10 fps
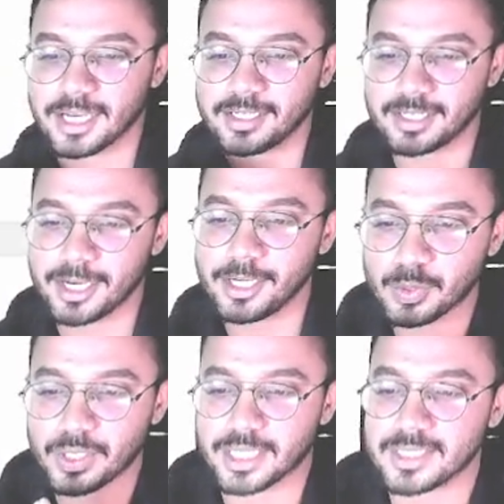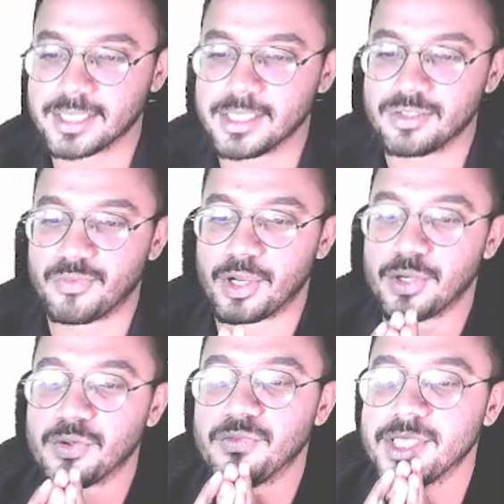I tried to concise for
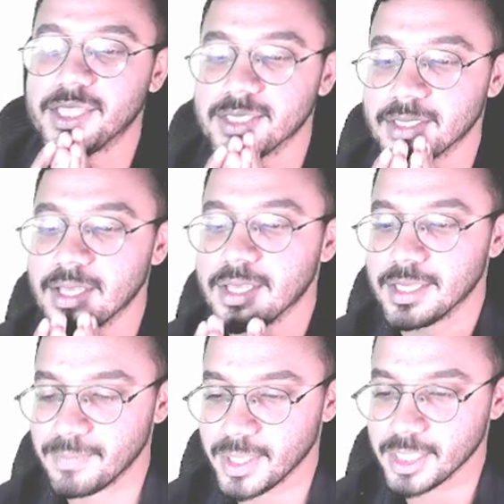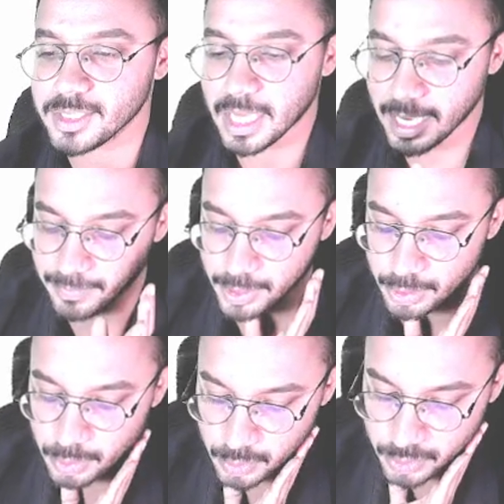you with these image,
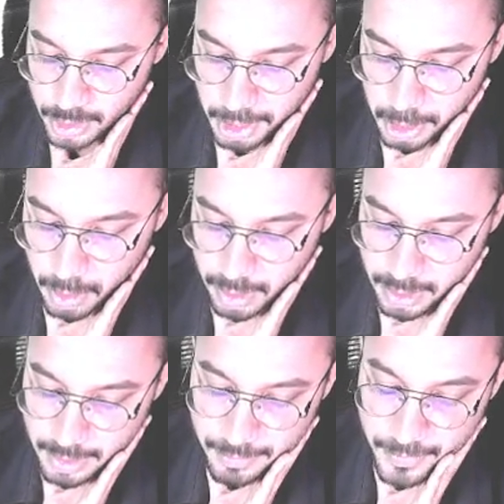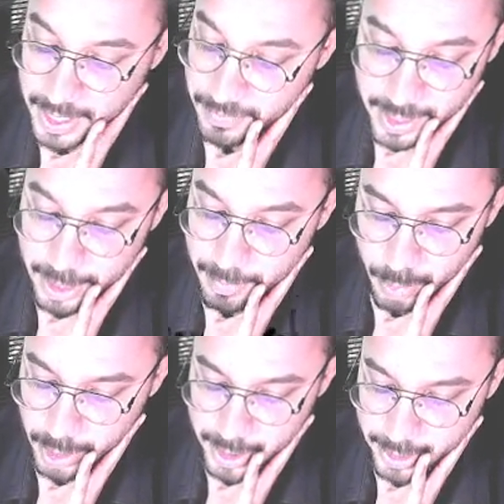IBQs and all. Very
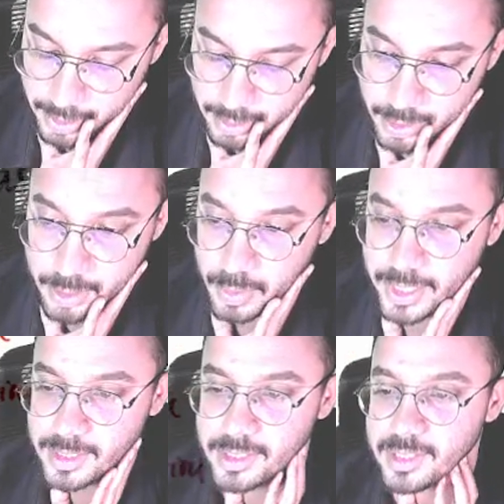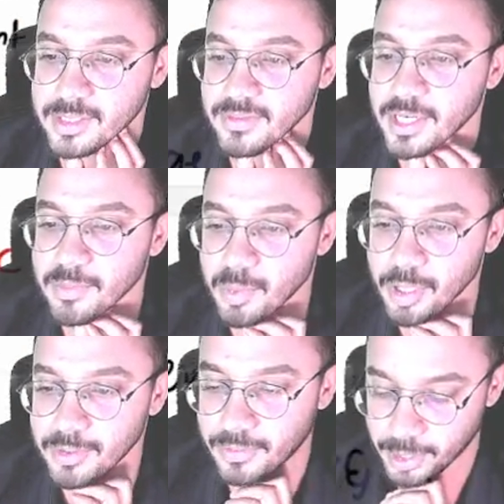important. Today's session is very
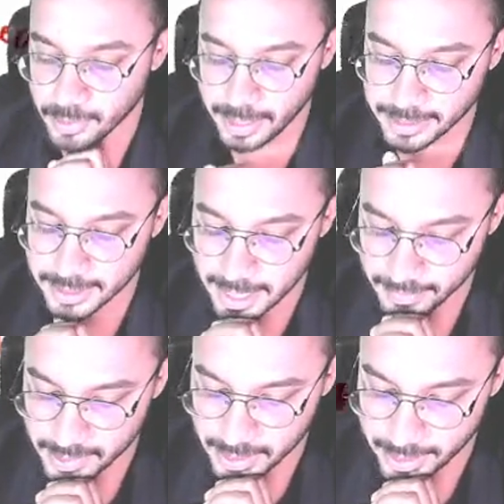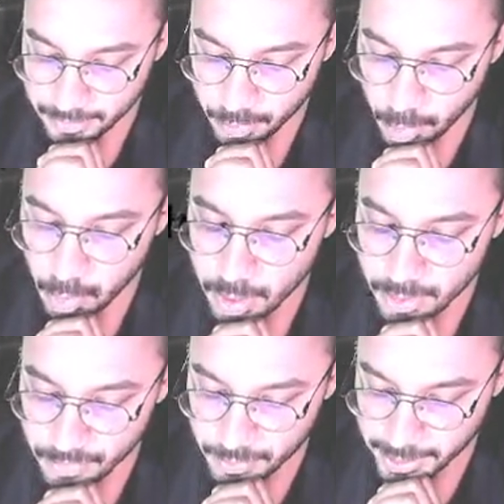important for your exams, like for all
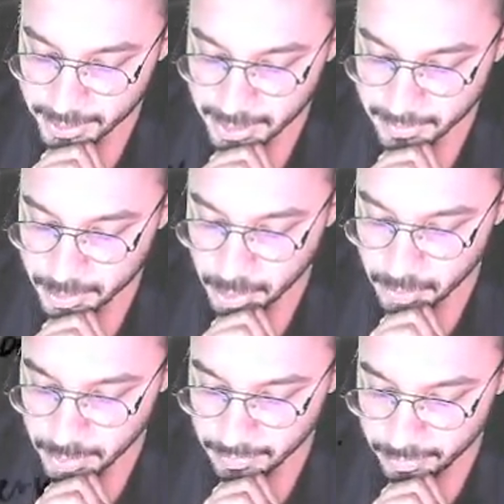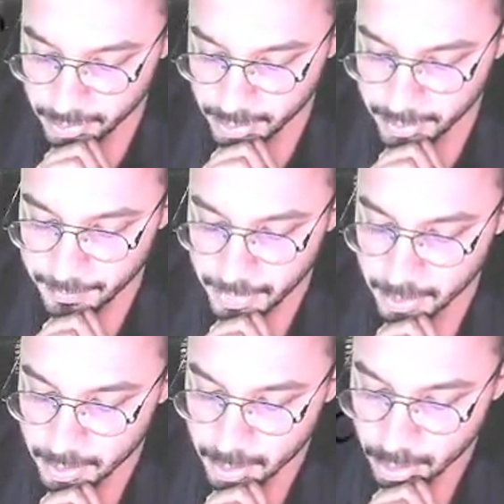of your exams, not only for
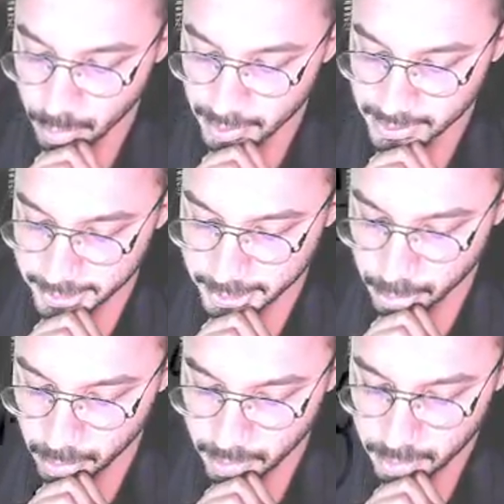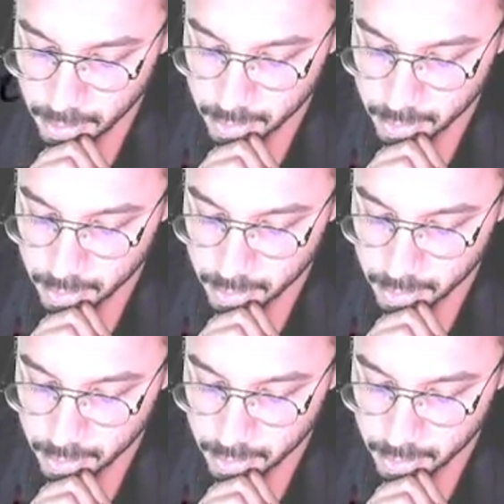Norcet and all.